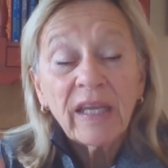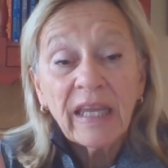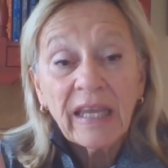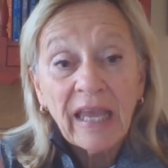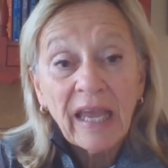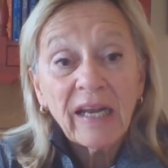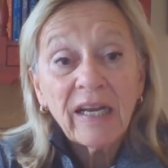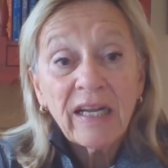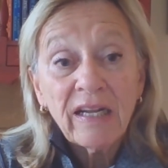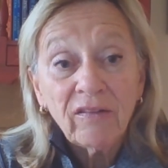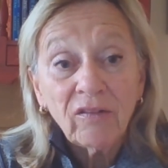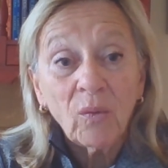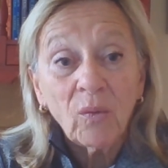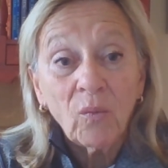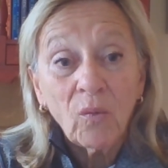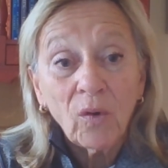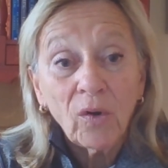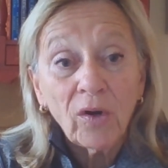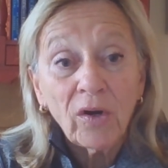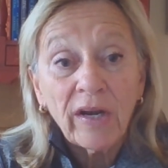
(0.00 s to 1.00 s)
getting the
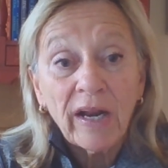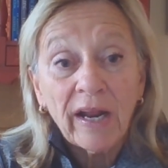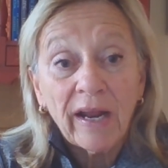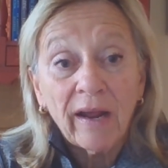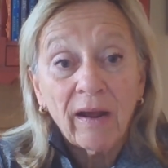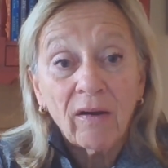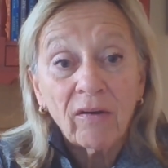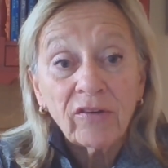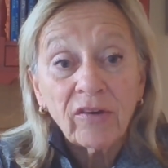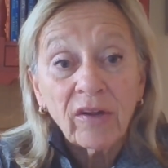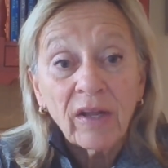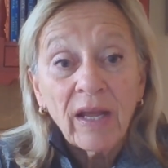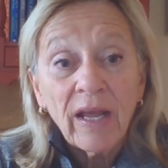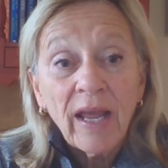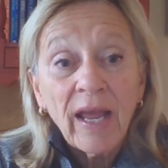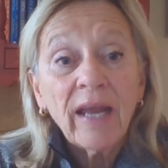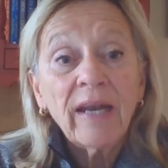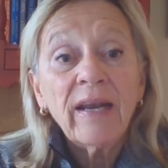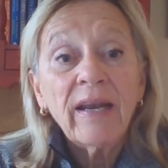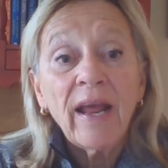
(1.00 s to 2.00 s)
word out
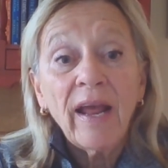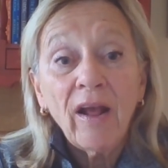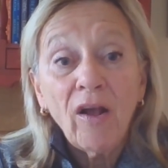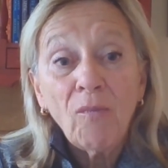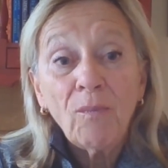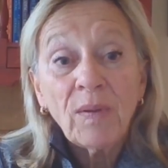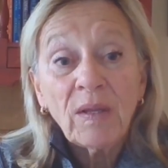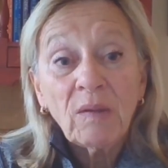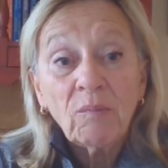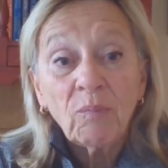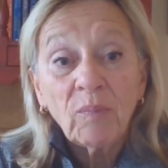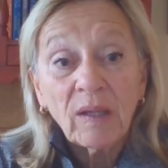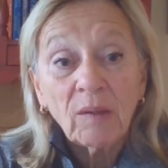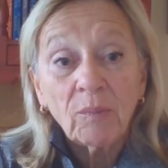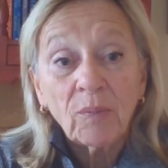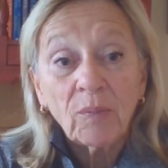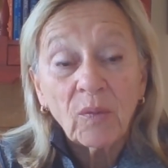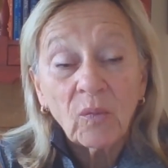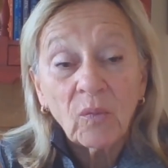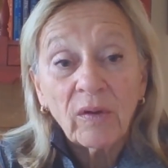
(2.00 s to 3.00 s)
and helping
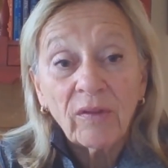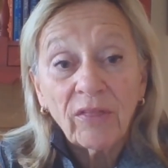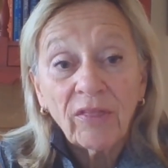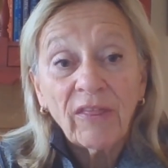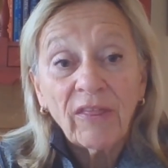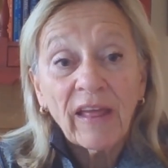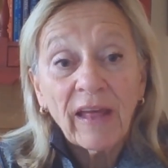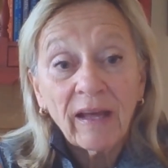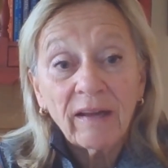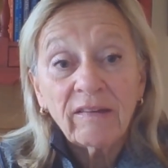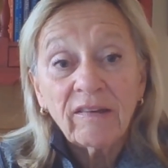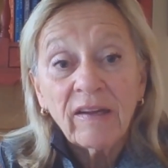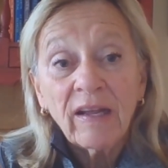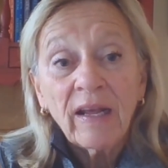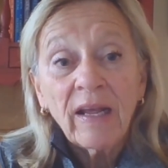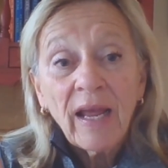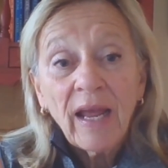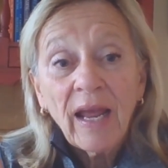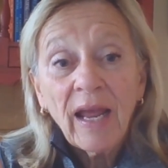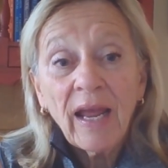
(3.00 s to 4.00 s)
people with that.
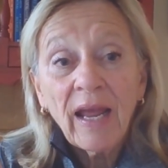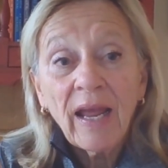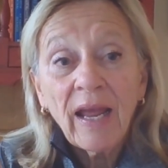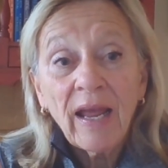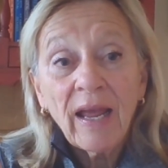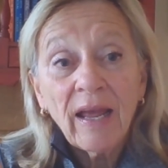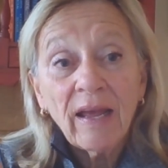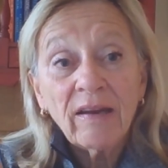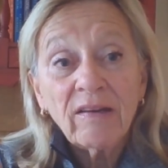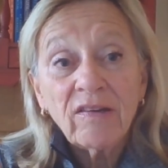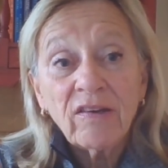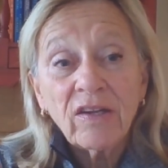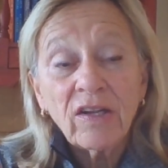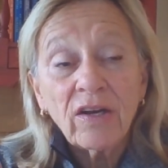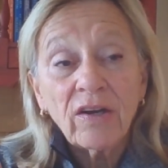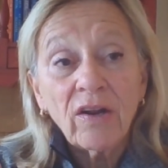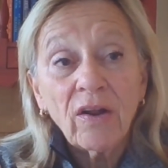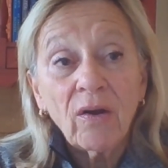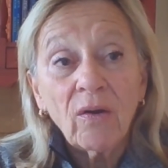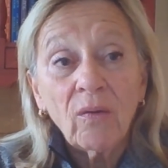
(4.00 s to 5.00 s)
And,
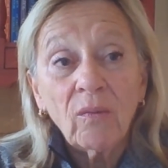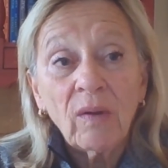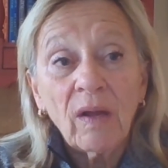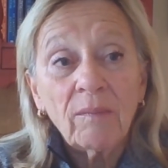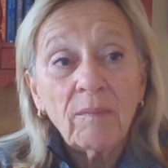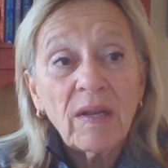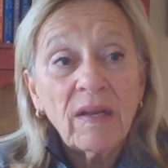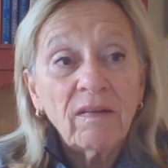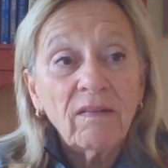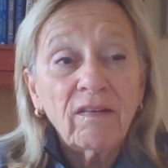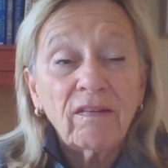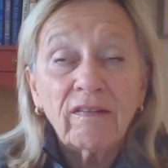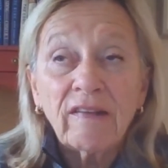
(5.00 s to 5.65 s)
I mean,